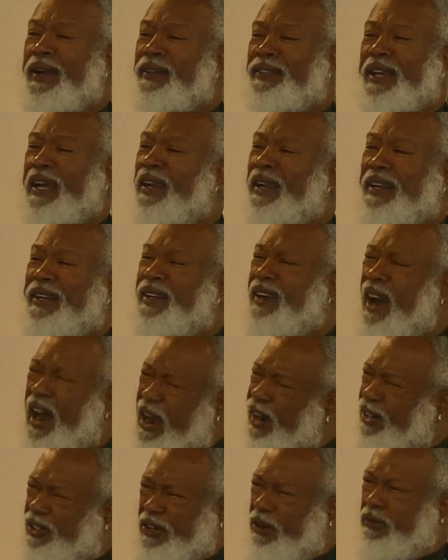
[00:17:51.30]
than a
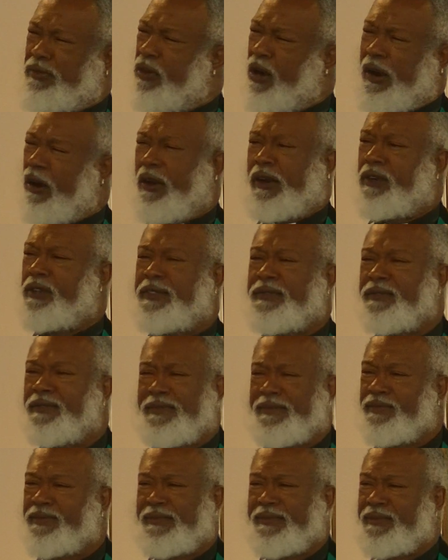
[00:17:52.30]
conqueror.
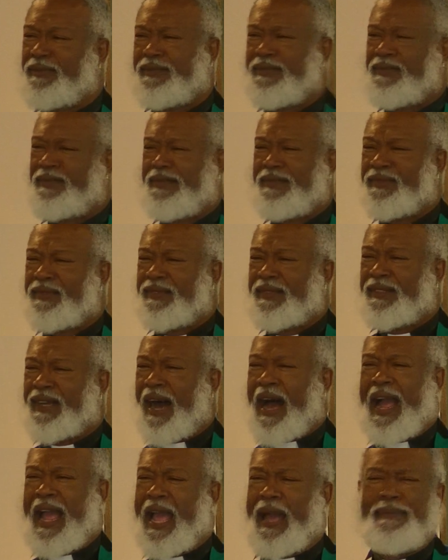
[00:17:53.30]

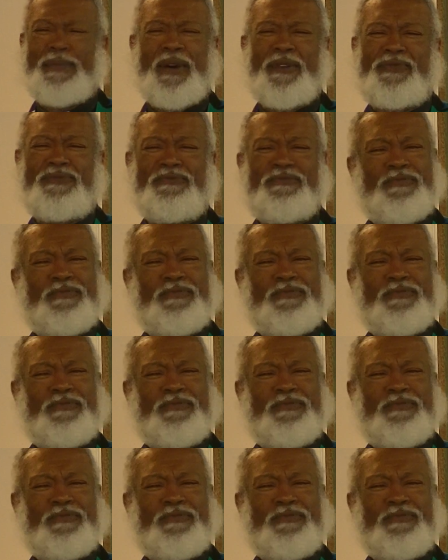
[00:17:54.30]
I am a